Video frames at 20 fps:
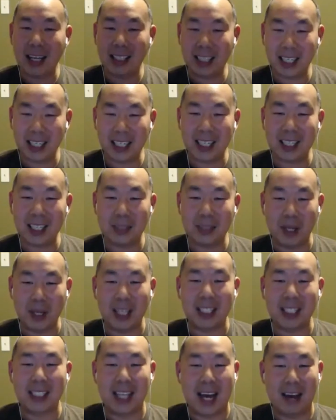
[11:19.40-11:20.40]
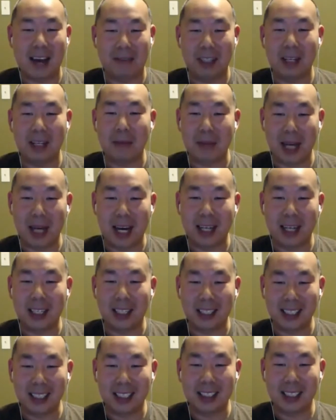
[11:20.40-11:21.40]
think he's being savvy about
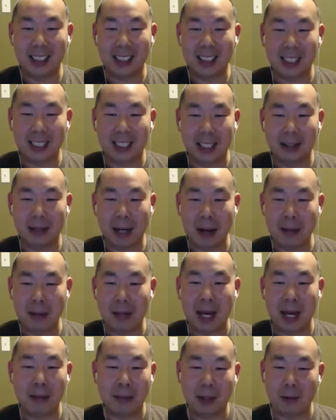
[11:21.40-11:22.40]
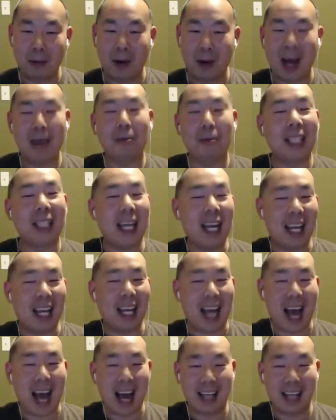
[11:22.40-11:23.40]
it. But why would
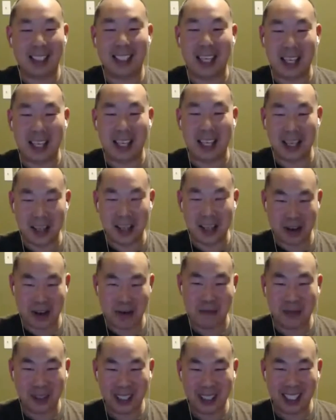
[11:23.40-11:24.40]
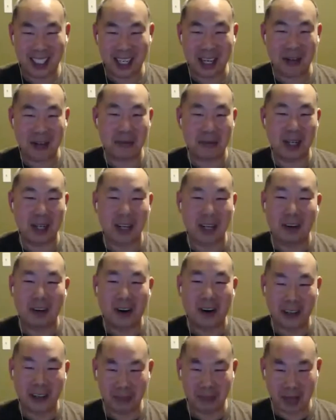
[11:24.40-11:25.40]
they ask him? I mean, of
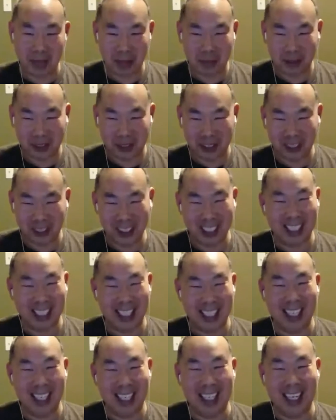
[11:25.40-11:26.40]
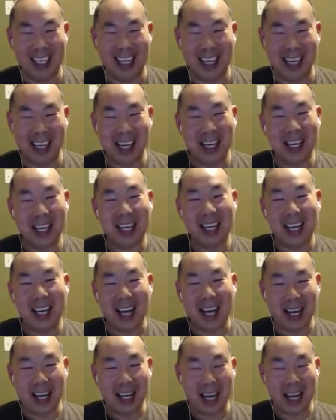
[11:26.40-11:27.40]
all the people,
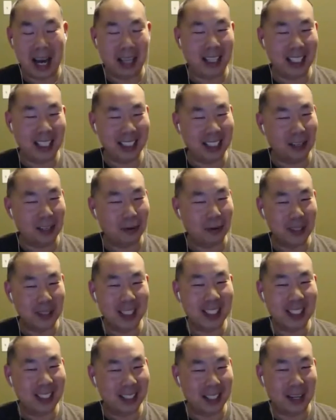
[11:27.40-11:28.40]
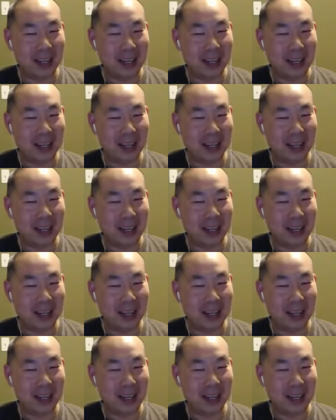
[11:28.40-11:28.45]
I think there was